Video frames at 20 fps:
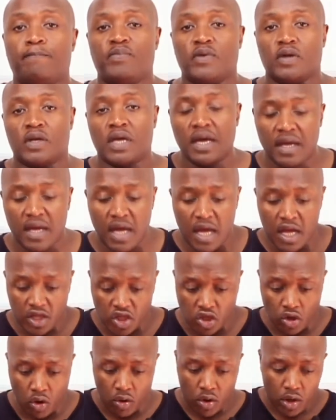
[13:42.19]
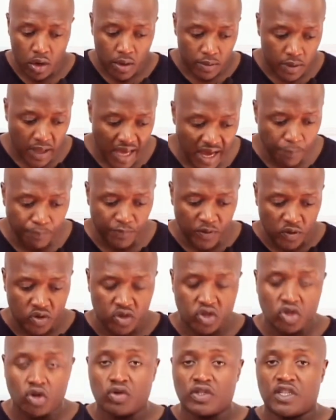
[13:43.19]
Okay? So help those
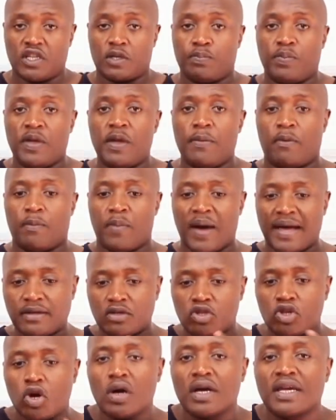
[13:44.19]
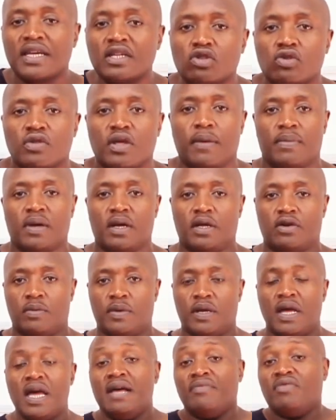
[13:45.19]
toxic people by talking to them a little
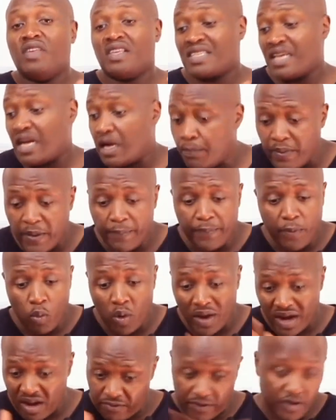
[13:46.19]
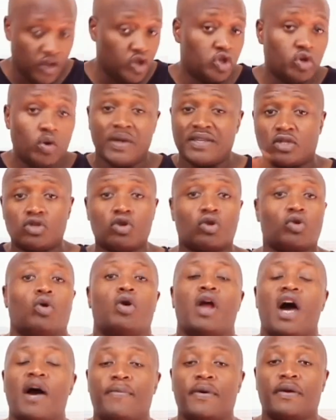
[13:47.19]
bit. There are certain people, whatever you do, it's not going
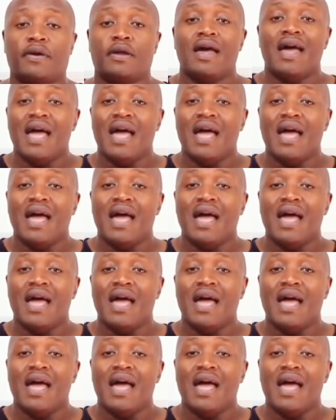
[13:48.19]
to happen.